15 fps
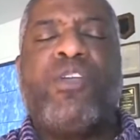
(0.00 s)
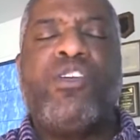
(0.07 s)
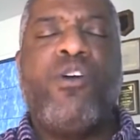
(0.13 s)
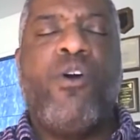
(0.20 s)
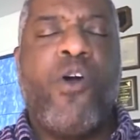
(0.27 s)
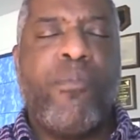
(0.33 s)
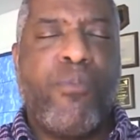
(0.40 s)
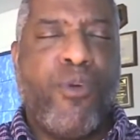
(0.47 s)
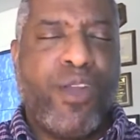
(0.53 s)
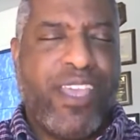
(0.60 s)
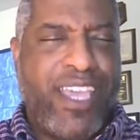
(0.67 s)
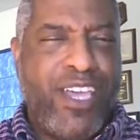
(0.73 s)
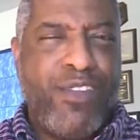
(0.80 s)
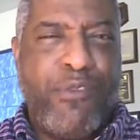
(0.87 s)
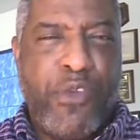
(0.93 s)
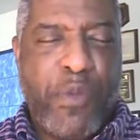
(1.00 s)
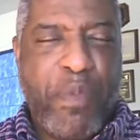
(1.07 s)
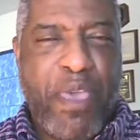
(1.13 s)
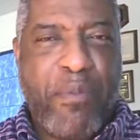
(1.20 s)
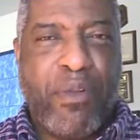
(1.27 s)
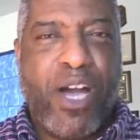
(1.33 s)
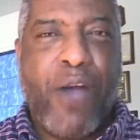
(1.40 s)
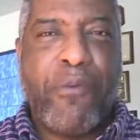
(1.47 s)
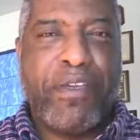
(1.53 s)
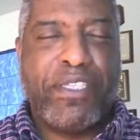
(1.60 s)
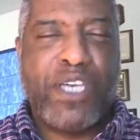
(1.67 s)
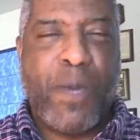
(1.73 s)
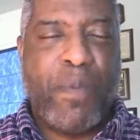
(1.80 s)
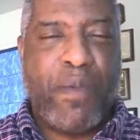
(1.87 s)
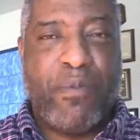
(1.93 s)
when you're onboarding and interviewing people, I always
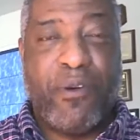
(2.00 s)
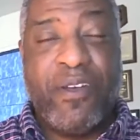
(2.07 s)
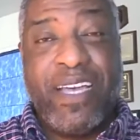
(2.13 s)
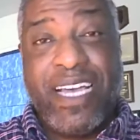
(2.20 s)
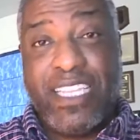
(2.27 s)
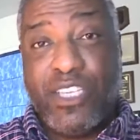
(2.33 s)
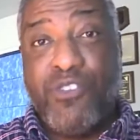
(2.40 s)
tell people